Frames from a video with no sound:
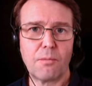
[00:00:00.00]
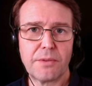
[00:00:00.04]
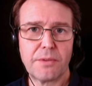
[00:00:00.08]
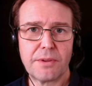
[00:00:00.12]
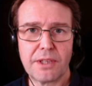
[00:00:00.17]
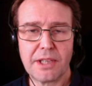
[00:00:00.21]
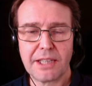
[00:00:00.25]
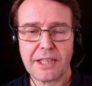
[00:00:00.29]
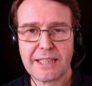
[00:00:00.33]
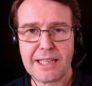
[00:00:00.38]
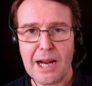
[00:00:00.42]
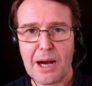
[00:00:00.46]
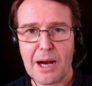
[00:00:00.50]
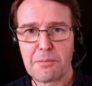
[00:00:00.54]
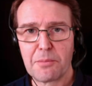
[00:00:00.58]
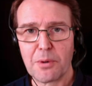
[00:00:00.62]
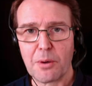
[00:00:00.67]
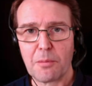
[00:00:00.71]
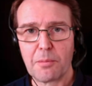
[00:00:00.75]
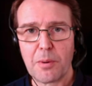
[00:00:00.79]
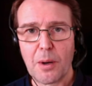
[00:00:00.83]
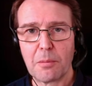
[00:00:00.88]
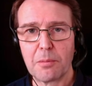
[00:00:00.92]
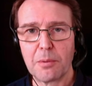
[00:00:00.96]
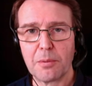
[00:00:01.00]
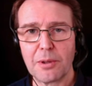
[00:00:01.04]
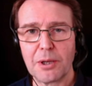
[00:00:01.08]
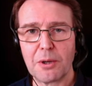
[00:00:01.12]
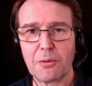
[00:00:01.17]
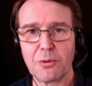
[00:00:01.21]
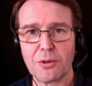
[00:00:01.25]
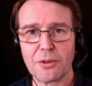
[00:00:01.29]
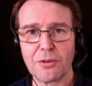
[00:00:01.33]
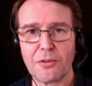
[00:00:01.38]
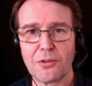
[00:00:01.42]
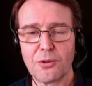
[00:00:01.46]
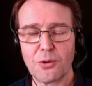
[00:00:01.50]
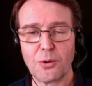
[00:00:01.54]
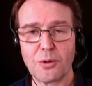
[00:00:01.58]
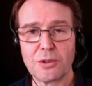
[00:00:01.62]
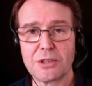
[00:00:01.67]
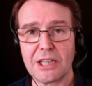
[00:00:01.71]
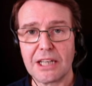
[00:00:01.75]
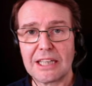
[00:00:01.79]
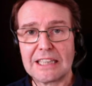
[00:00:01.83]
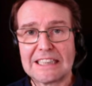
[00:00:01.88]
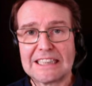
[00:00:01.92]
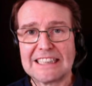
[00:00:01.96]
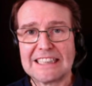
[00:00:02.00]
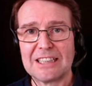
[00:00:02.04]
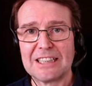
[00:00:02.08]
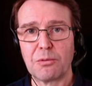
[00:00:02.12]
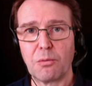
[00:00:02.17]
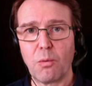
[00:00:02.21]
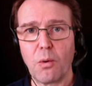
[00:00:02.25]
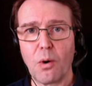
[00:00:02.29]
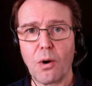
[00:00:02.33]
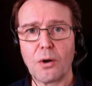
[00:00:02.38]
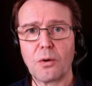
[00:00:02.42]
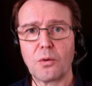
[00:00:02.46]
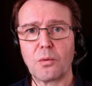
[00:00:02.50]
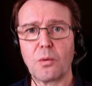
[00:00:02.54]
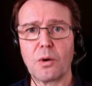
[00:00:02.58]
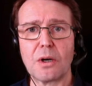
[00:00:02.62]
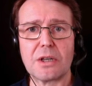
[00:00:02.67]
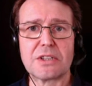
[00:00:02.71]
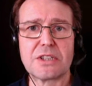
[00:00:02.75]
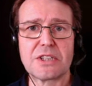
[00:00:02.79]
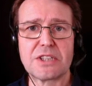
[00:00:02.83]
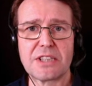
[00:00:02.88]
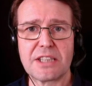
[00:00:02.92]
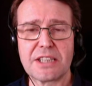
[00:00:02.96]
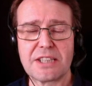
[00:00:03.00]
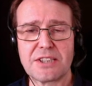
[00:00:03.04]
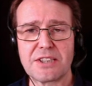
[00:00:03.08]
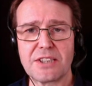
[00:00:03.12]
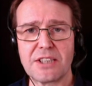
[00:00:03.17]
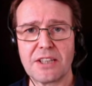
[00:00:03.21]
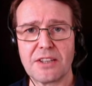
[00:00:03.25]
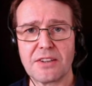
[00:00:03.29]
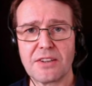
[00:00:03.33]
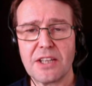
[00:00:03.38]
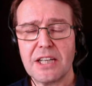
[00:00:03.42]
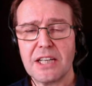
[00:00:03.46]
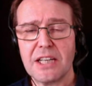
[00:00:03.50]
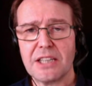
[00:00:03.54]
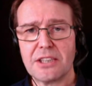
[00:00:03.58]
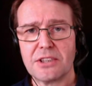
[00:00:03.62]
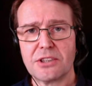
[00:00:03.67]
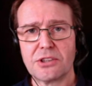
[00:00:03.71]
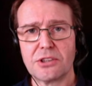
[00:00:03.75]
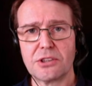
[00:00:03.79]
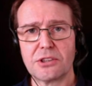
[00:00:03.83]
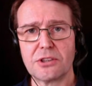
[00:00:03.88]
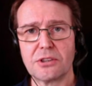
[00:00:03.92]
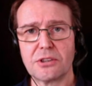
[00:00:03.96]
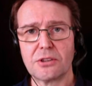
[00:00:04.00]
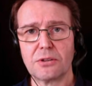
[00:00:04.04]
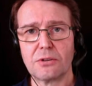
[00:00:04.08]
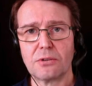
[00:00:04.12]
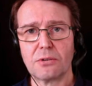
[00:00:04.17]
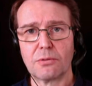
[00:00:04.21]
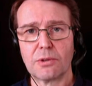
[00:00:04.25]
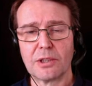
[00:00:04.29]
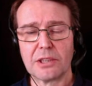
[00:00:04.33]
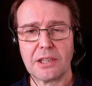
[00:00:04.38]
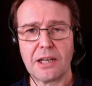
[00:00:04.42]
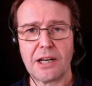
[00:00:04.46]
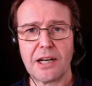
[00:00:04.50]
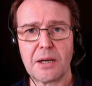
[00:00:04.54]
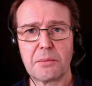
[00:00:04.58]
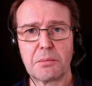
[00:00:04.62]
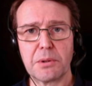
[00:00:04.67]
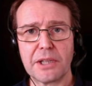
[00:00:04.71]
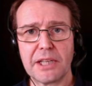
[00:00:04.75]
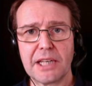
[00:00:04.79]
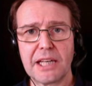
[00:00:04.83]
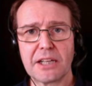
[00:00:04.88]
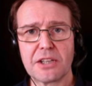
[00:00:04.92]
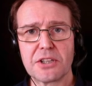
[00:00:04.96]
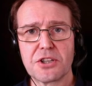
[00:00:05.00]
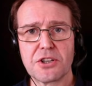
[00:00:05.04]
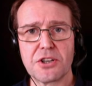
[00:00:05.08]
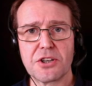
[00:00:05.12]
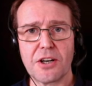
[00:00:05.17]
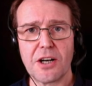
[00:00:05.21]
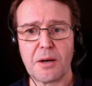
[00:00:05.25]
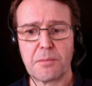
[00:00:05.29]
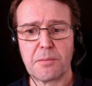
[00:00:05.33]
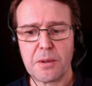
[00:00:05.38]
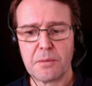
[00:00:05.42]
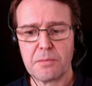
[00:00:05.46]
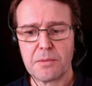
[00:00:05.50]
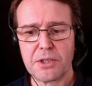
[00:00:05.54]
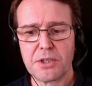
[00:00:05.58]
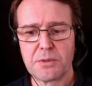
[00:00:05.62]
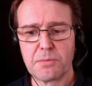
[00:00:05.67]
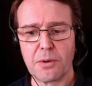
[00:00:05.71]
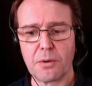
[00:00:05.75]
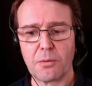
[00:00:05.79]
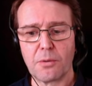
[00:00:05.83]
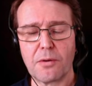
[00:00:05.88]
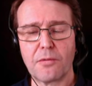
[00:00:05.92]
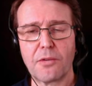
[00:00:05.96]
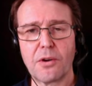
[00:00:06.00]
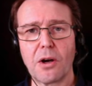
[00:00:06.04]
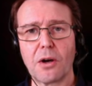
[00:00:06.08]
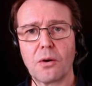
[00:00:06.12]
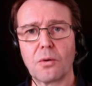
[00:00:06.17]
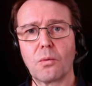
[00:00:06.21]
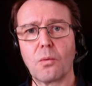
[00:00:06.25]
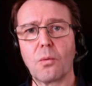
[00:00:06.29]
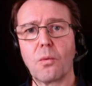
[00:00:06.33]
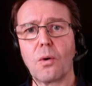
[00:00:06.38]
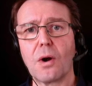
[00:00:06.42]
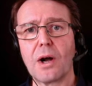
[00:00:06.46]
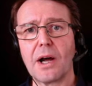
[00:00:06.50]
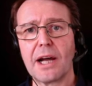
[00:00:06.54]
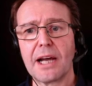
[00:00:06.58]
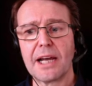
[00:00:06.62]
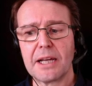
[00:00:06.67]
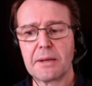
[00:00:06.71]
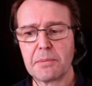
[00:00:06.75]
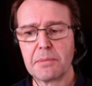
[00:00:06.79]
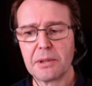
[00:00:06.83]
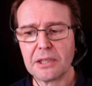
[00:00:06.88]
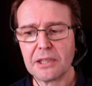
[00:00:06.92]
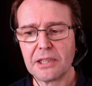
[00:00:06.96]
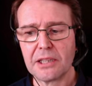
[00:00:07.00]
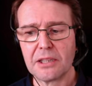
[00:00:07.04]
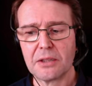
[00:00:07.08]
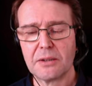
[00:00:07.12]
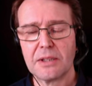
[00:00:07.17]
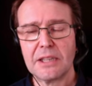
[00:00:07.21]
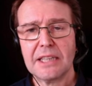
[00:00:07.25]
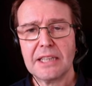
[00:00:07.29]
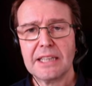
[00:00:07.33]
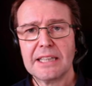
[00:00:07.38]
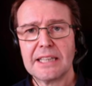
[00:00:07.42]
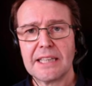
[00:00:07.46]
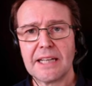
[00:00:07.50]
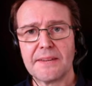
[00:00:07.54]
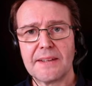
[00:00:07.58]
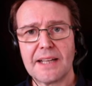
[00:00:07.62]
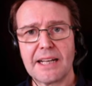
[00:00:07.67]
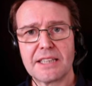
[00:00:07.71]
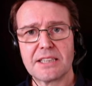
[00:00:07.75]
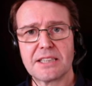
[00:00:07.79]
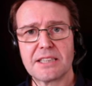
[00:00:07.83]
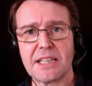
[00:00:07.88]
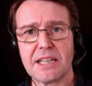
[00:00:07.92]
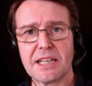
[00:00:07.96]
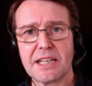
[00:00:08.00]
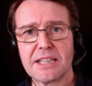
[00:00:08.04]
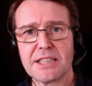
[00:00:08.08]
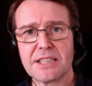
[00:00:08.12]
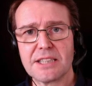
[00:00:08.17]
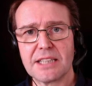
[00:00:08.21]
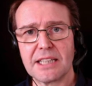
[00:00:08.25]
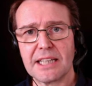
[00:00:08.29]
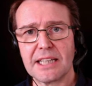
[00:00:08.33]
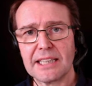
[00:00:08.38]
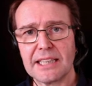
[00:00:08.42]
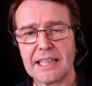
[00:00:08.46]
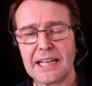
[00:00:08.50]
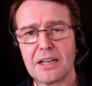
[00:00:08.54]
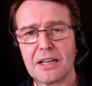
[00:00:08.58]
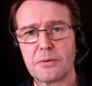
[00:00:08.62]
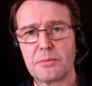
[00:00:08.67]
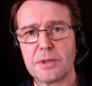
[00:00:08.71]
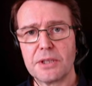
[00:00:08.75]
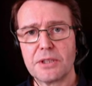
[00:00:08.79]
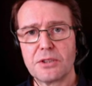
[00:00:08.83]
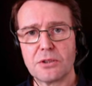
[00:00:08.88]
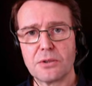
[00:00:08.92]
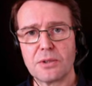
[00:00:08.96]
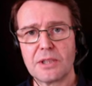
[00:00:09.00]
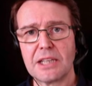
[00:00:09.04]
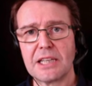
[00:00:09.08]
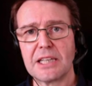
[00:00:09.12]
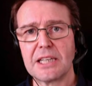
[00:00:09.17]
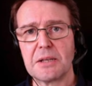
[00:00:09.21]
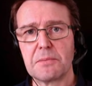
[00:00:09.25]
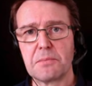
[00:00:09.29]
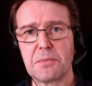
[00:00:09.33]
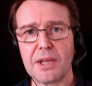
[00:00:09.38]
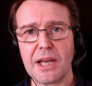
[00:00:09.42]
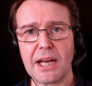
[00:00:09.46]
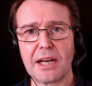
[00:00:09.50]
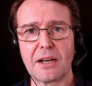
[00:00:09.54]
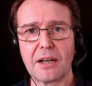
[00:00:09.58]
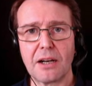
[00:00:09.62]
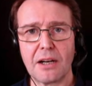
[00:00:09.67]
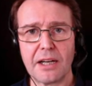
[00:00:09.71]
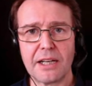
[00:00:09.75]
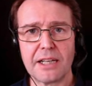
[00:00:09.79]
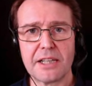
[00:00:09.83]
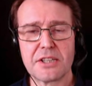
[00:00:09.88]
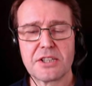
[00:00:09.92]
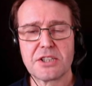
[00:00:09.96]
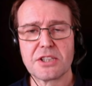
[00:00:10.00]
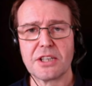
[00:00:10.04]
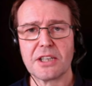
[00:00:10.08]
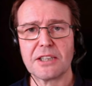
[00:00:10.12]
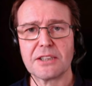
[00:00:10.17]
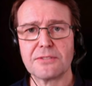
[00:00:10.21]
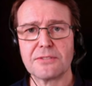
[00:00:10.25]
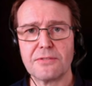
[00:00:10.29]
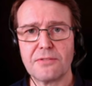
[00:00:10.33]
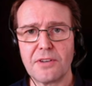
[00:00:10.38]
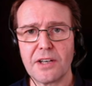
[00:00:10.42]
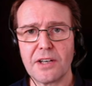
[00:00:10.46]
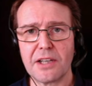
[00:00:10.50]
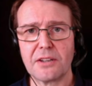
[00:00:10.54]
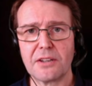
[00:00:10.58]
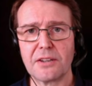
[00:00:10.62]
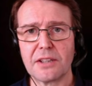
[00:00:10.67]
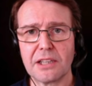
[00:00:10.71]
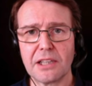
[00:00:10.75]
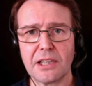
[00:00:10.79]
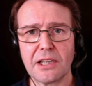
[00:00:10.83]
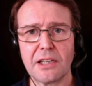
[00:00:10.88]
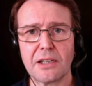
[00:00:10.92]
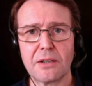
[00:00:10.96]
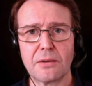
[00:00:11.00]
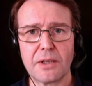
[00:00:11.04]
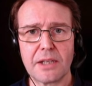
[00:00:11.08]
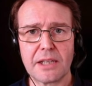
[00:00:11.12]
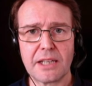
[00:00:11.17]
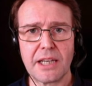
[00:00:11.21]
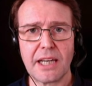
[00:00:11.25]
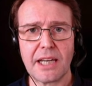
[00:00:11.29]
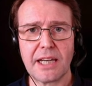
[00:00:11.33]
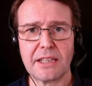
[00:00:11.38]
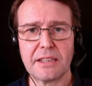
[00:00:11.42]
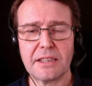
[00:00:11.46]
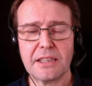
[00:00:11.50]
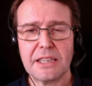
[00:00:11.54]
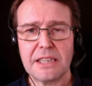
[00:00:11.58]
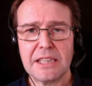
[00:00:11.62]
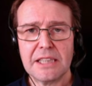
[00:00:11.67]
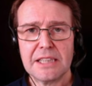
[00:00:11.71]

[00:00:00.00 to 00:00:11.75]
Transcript: the camera probably would have thought I needed 1 160th to reliably get a sharp image but we've gone way below and that does allow me to keep that ISO very low again